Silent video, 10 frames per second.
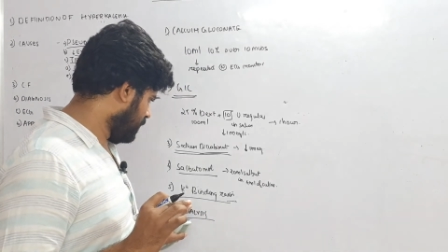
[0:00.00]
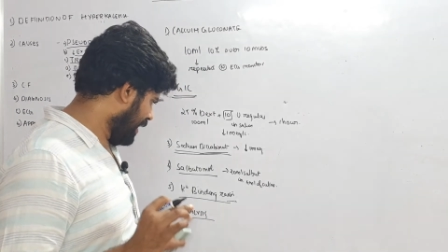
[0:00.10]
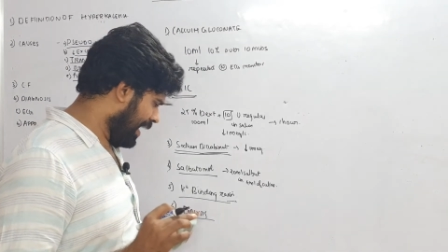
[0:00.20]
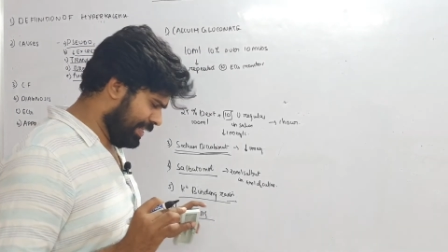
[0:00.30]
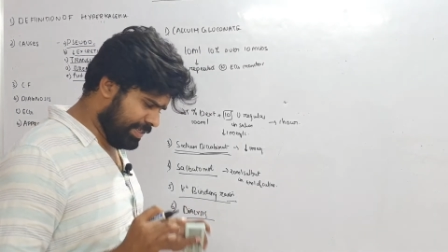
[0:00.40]
and
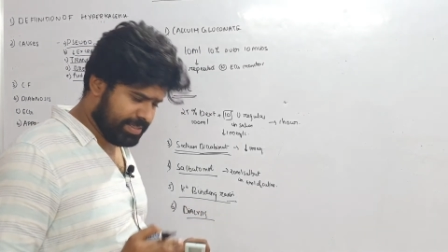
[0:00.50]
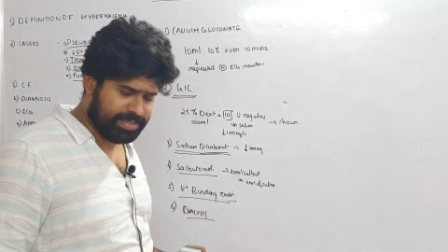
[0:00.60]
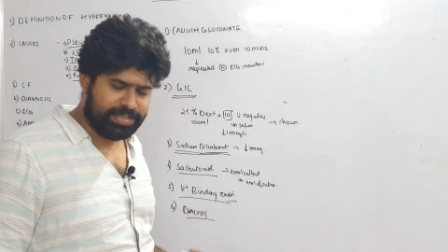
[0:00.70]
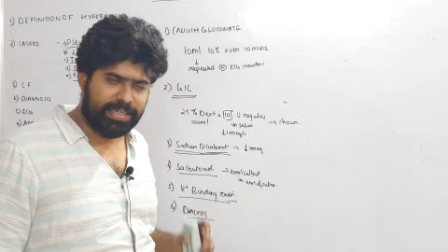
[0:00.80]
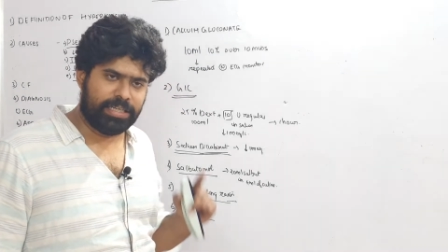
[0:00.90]
dialysis
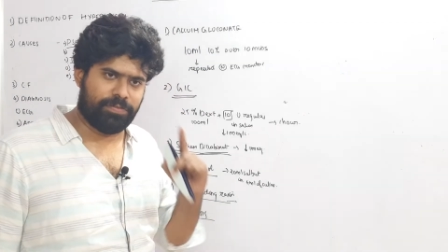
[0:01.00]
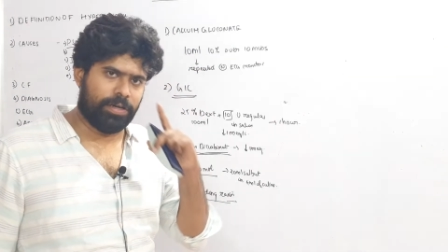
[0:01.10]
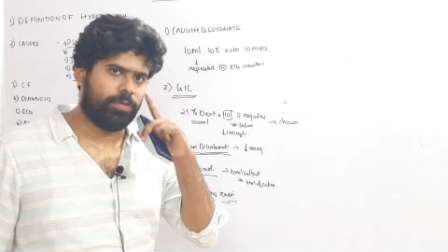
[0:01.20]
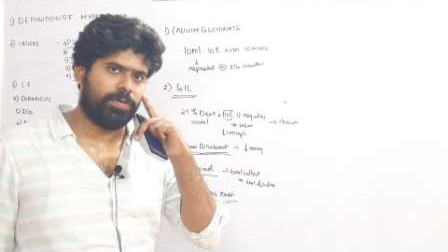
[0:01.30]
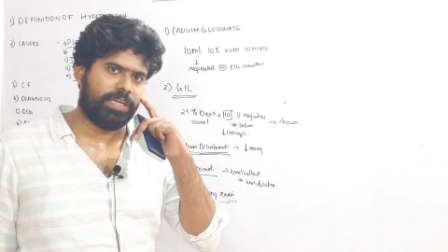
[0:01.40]
is the
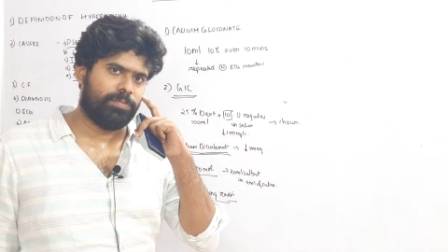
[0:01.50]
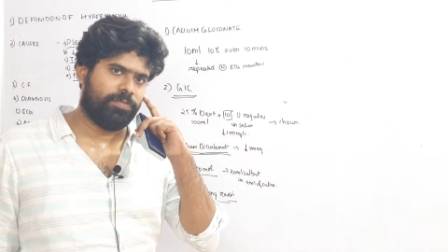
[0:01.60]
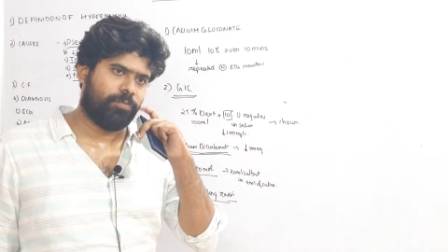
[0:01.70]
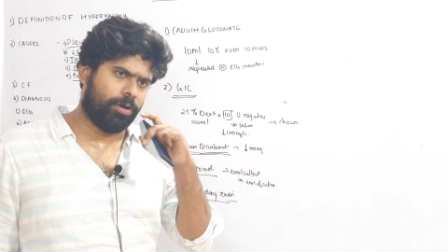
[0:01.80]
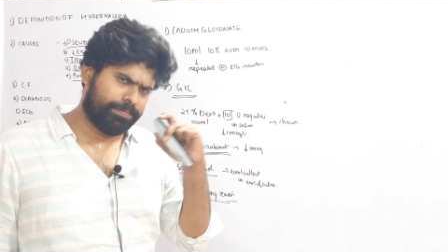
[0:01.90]
definitive
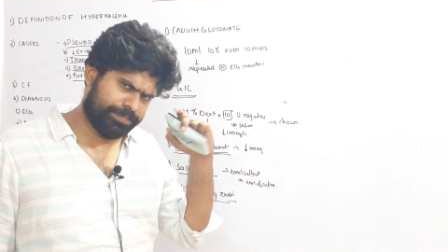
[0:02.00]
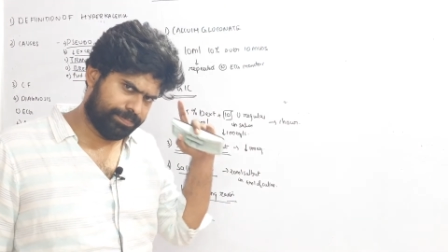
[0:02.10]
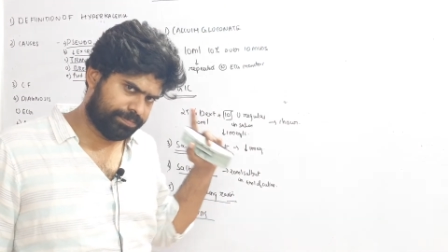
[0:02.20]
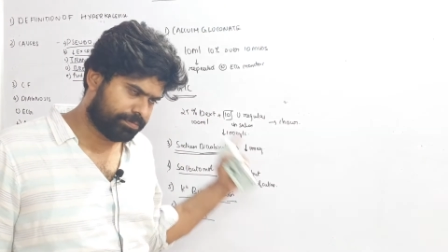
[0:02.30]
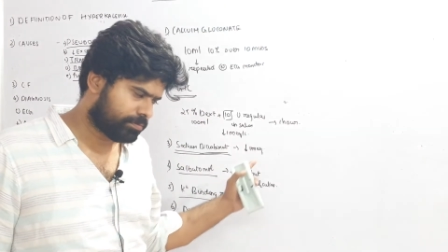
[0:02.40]
treatment for